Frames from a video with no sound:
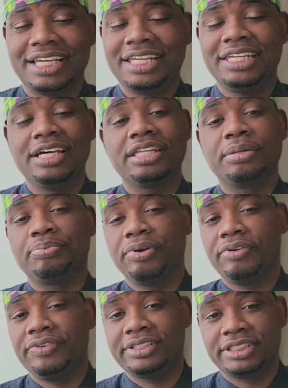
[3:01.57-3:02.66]
and any other
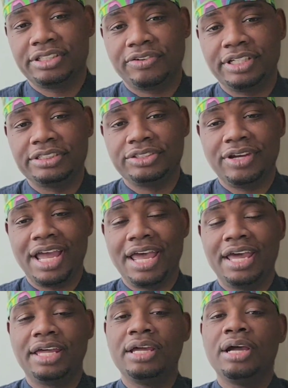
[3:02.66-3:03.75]
previous degrees you
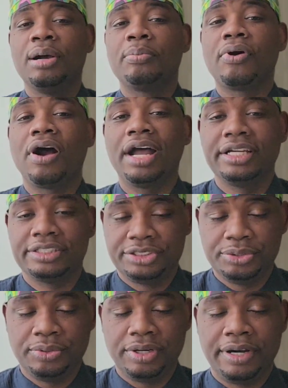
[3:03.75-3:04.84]
had prior
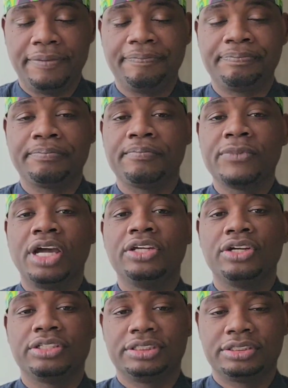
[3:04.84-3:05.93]
to
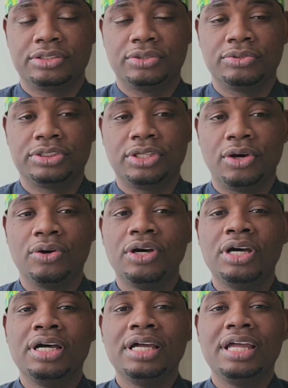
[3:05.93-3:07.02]
nursing school. So
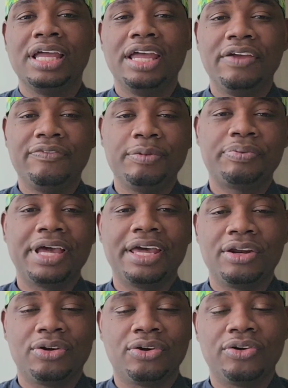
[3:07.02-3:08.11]
if you plan
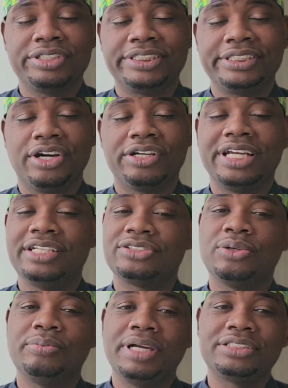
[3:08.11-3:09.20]
on going to CRNA
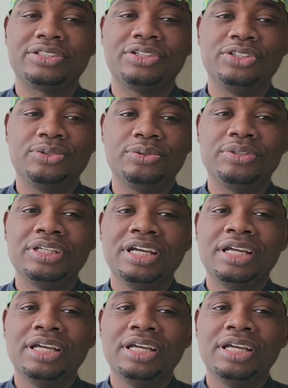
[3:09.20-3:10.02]
school, make sure you